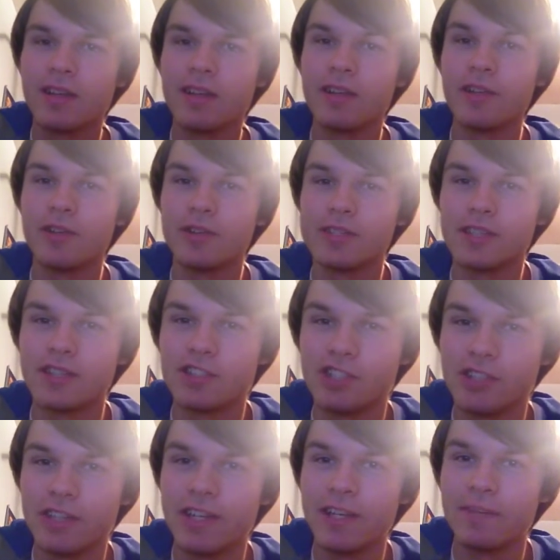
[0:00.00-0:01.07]
than Chris
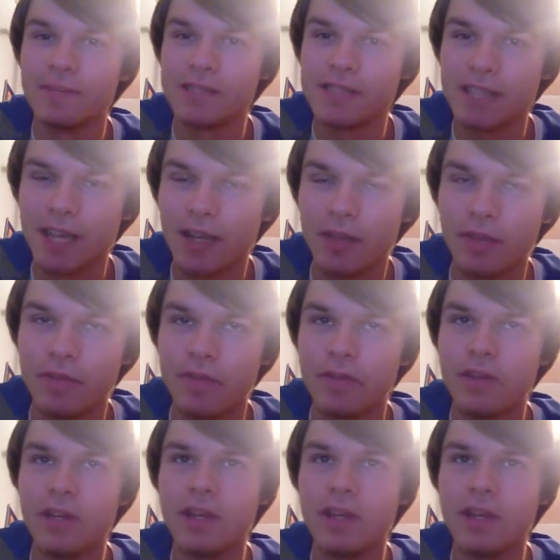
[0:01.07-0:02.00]
Algieri himself.